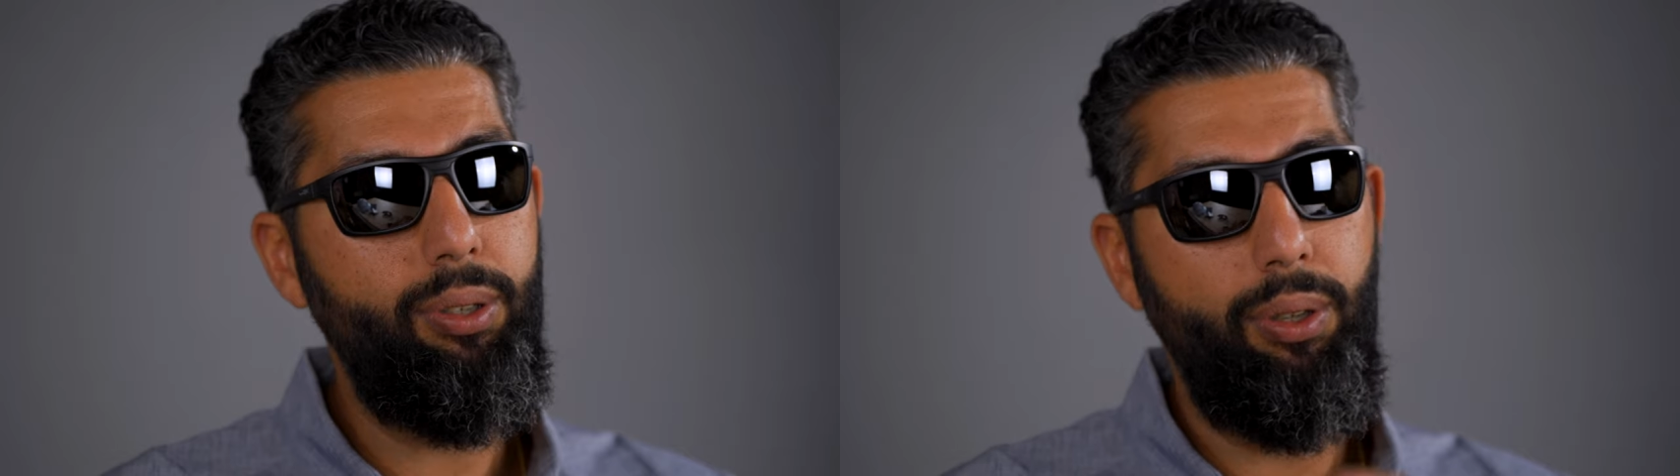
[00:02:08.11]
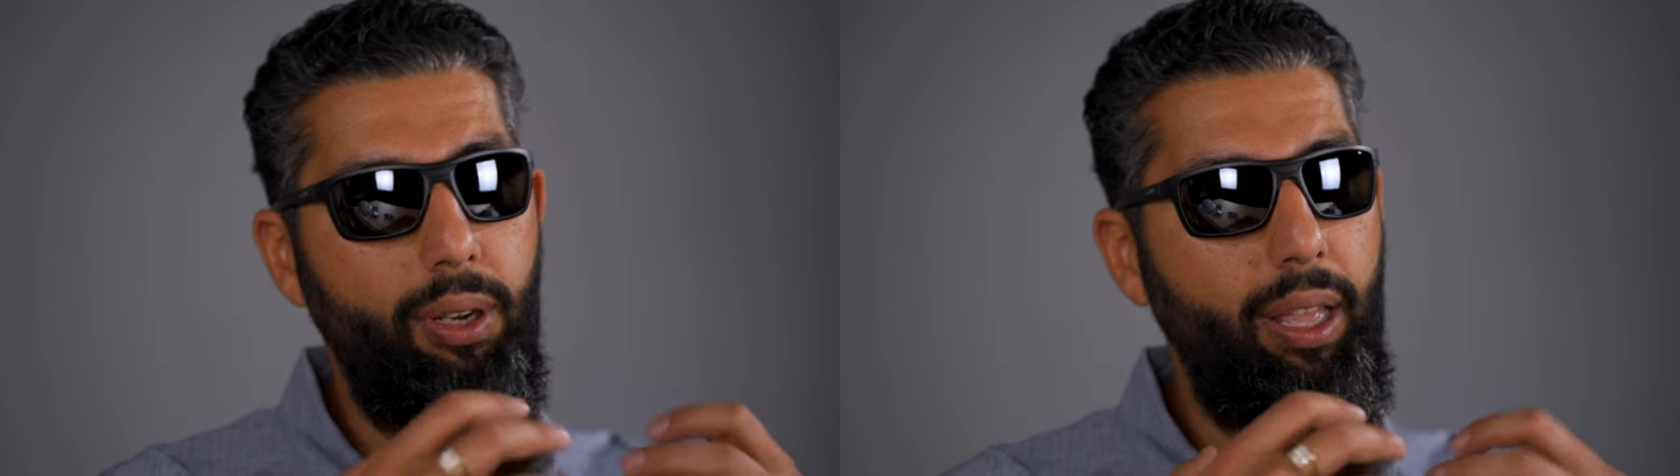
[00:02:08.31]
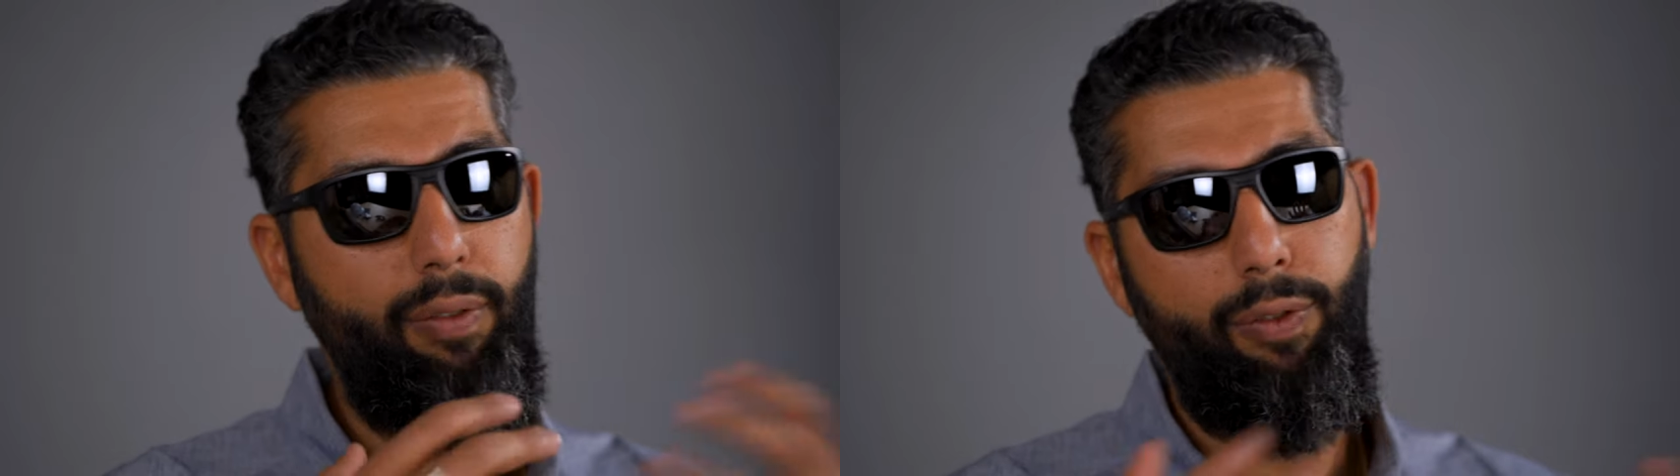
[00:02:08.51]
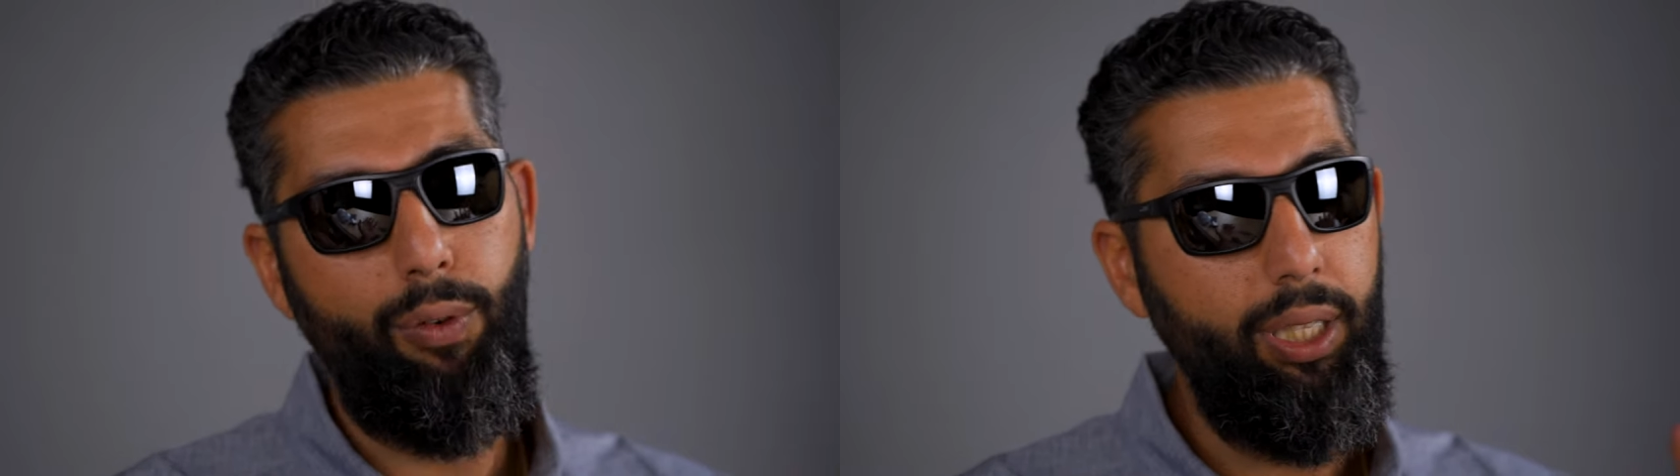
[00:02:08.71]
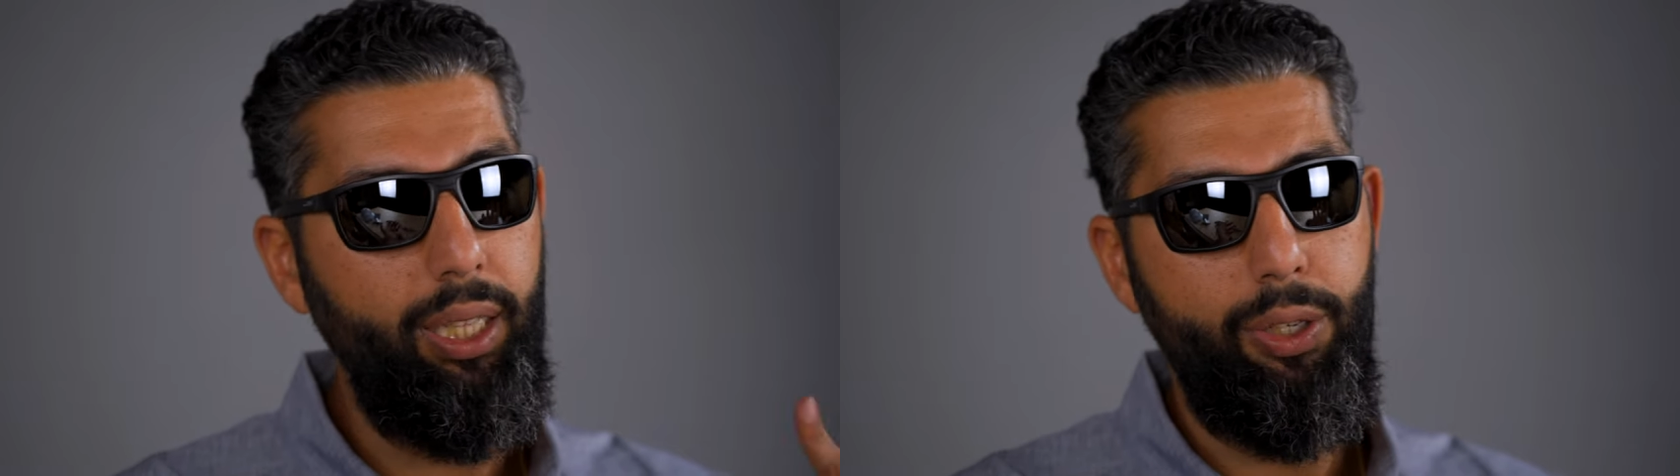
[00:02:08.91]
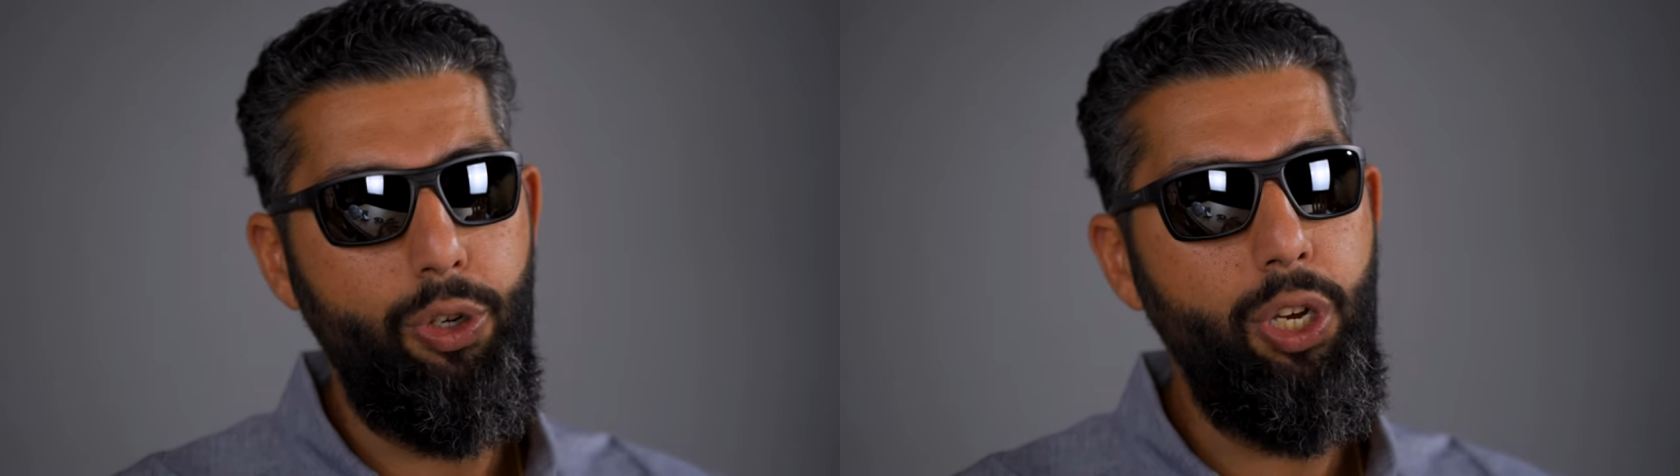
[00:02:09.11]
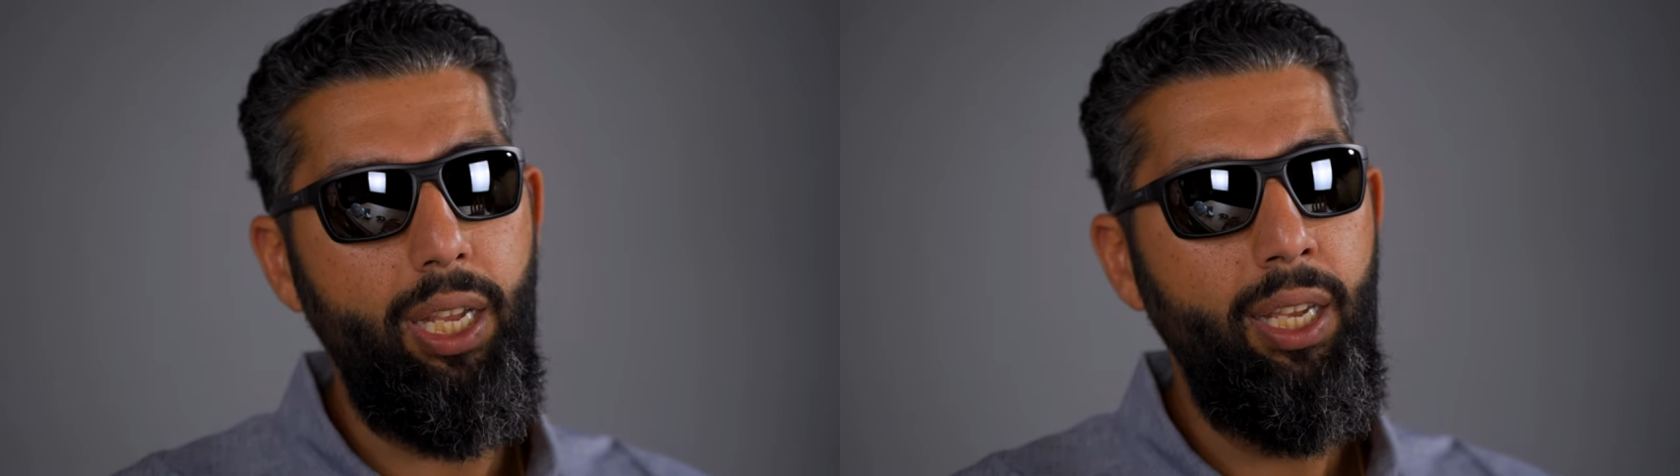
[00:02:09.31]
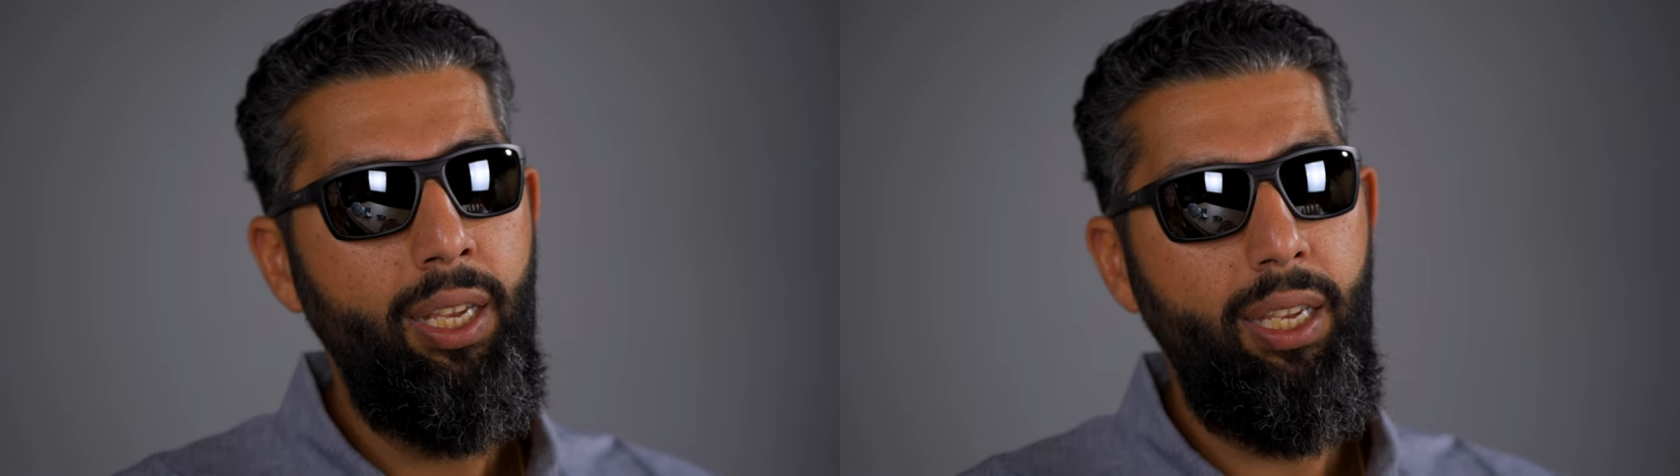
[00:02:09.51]
So they're like fully
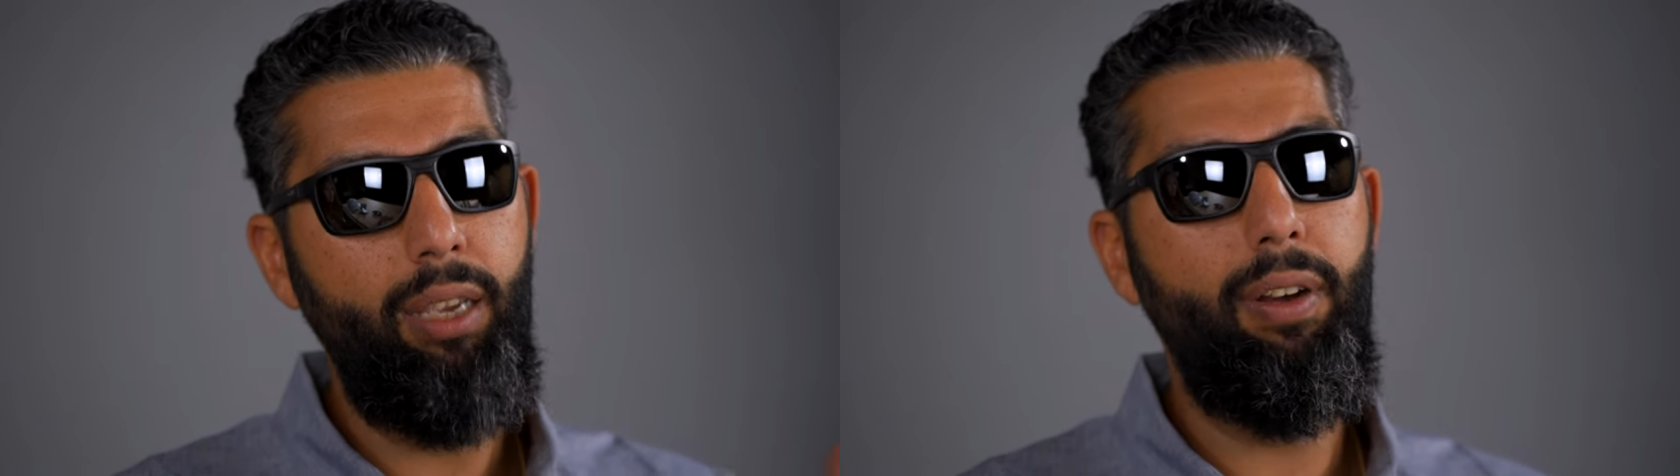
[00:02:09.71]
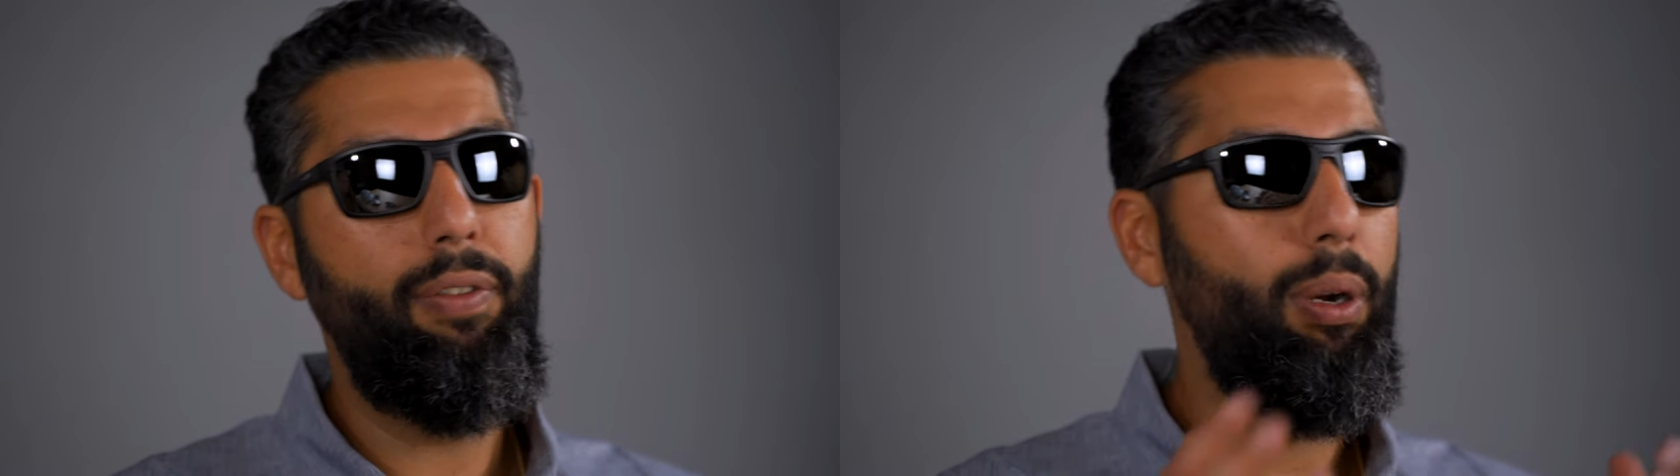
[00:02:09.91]
legit, even if